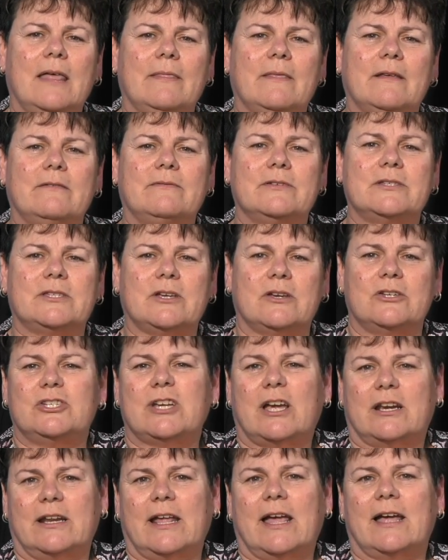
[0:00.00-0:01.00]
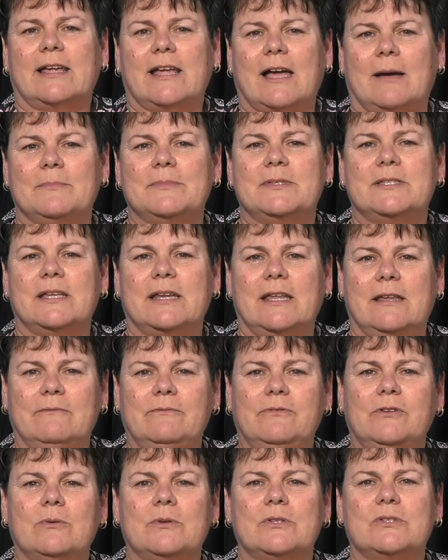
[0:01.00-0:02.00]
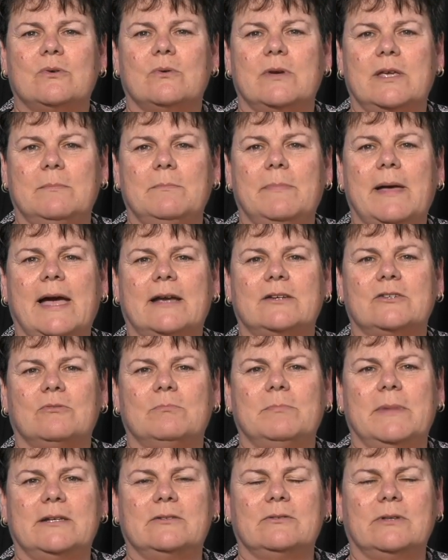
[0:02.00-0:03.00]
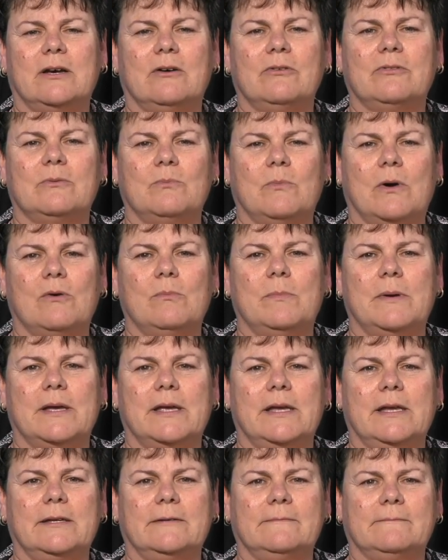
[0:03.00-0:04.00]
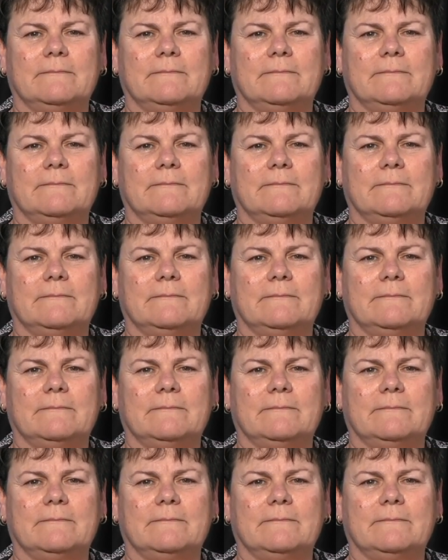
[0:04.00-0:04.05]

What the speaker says: that have associated outcomes that influence or impact on mental health and wellbeing.